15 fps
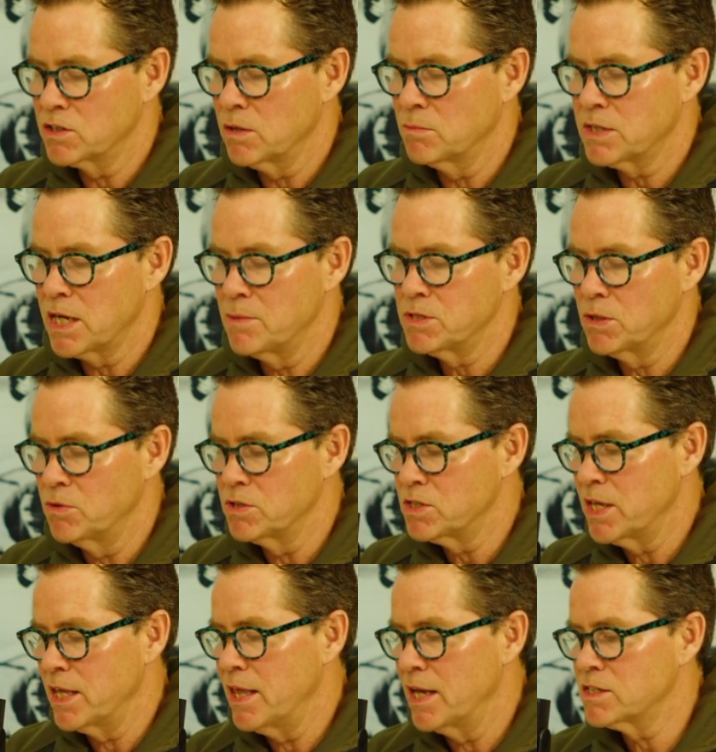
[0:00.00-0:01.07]
Sometimes they would
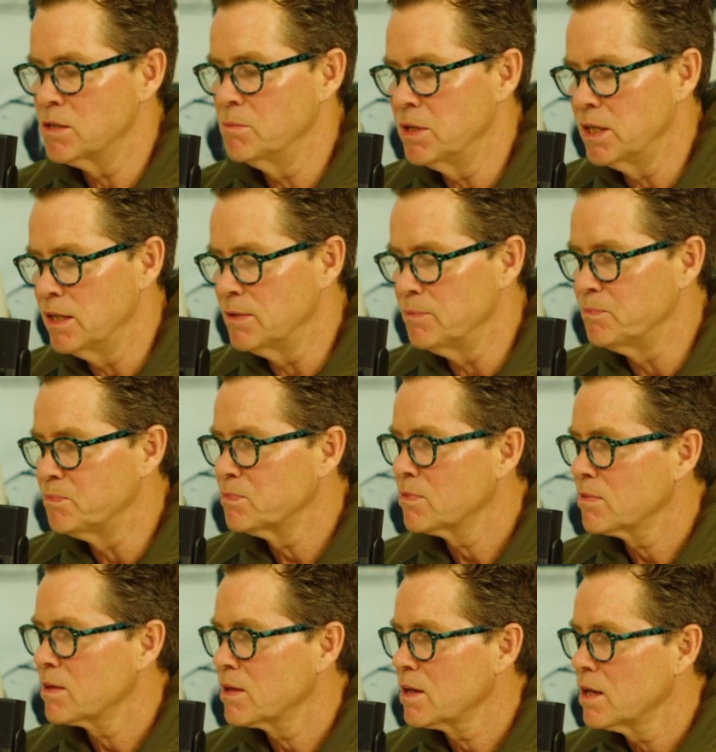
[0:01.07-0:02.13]
say that to me, and
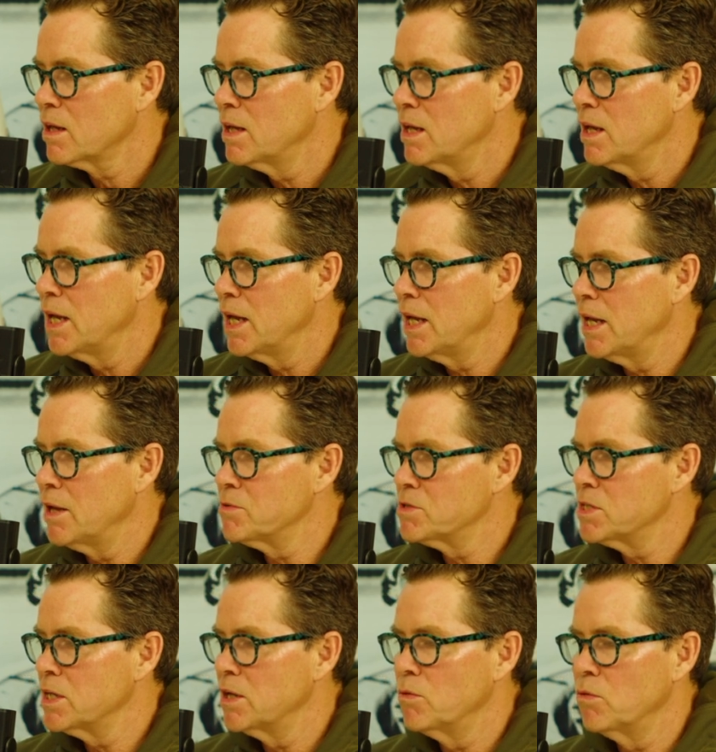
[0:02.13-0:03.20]
and I would
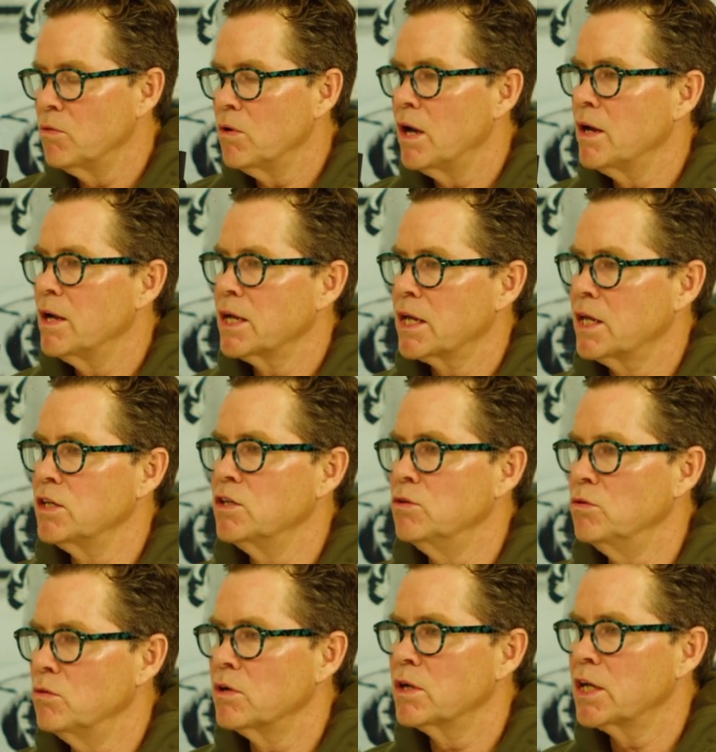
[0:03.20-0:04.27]
say, can
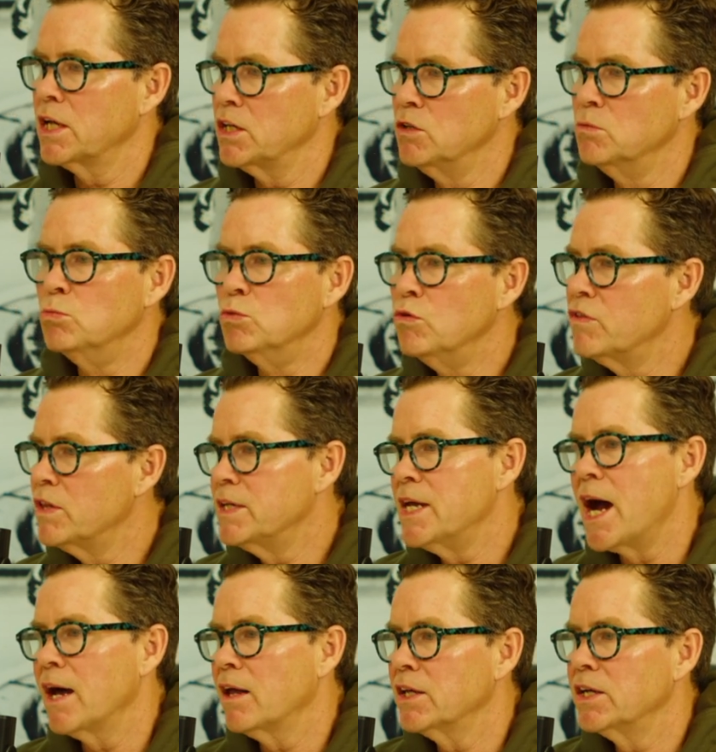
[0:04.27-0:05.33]
you can you move the
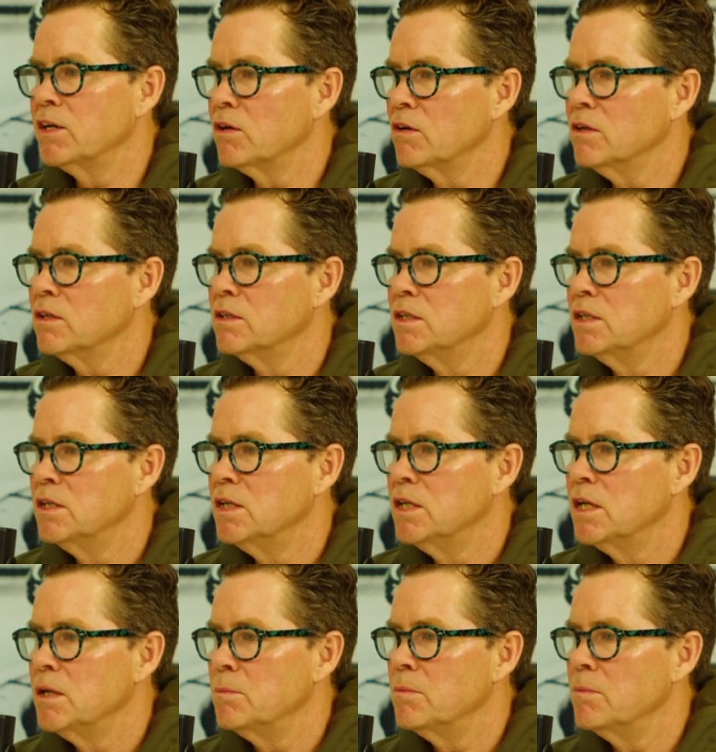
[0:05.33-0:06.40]
dial here? Yeah
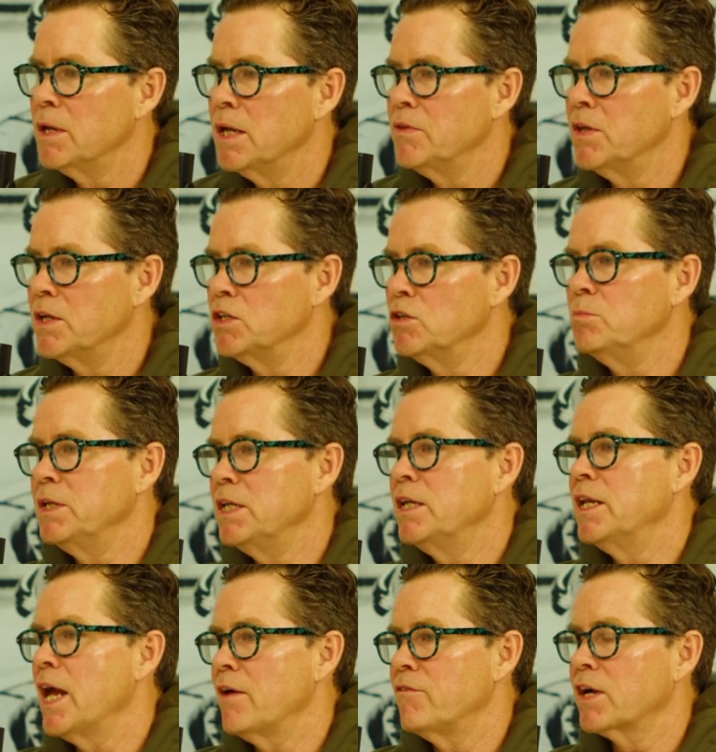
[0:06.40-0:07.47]
and then you need
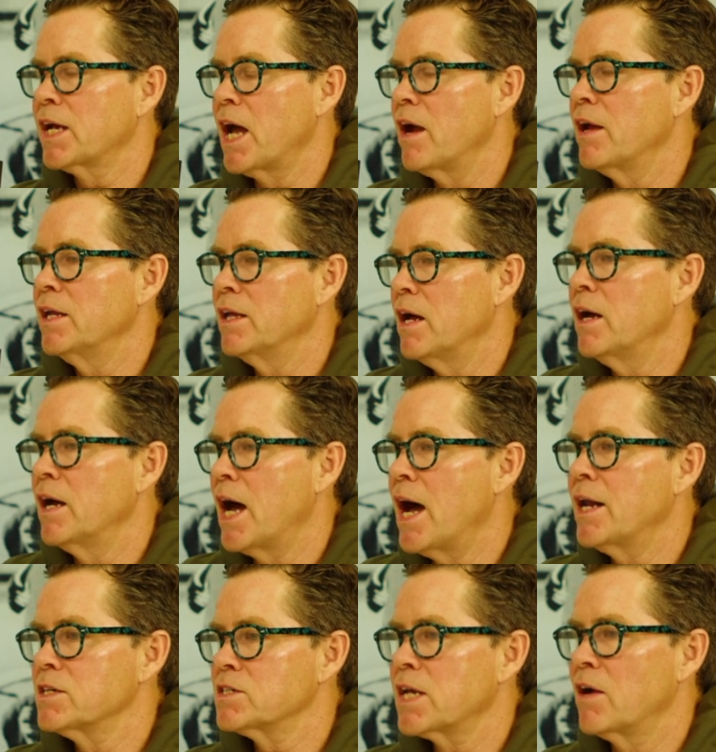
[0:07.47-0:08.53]
to have a con- uh,
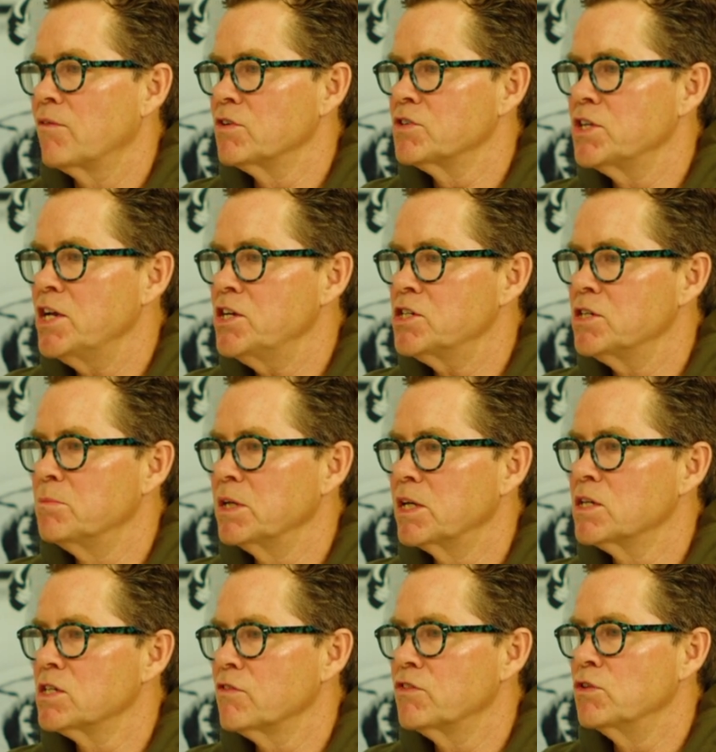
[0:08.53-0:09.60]
honest conversation
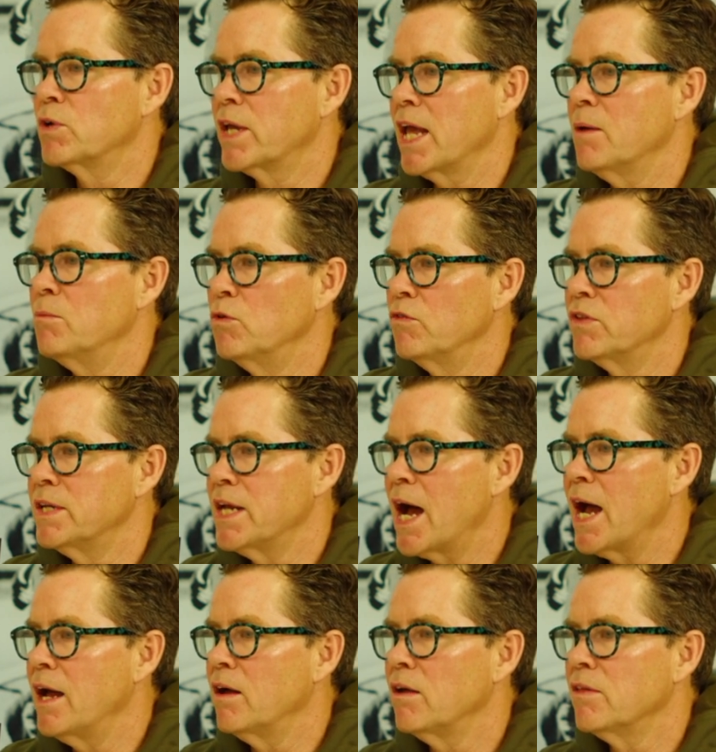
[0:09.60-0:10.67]
because if you can't move the
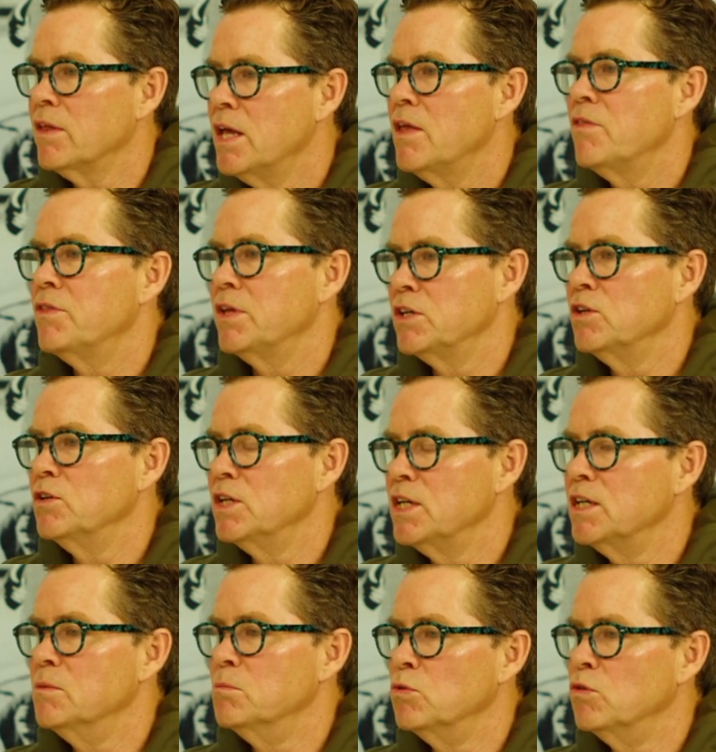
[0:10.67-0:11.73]
dial, then you
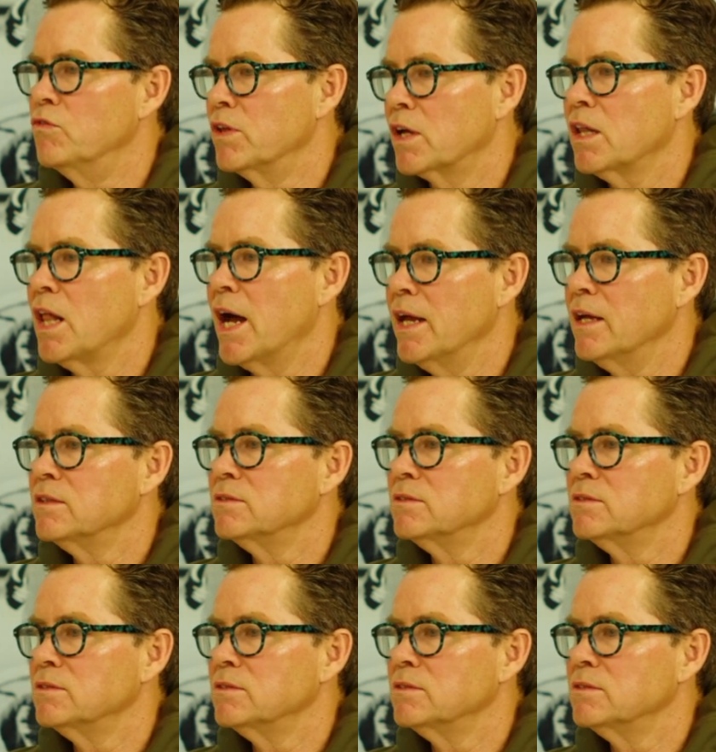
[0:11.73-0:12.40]
need to move the client.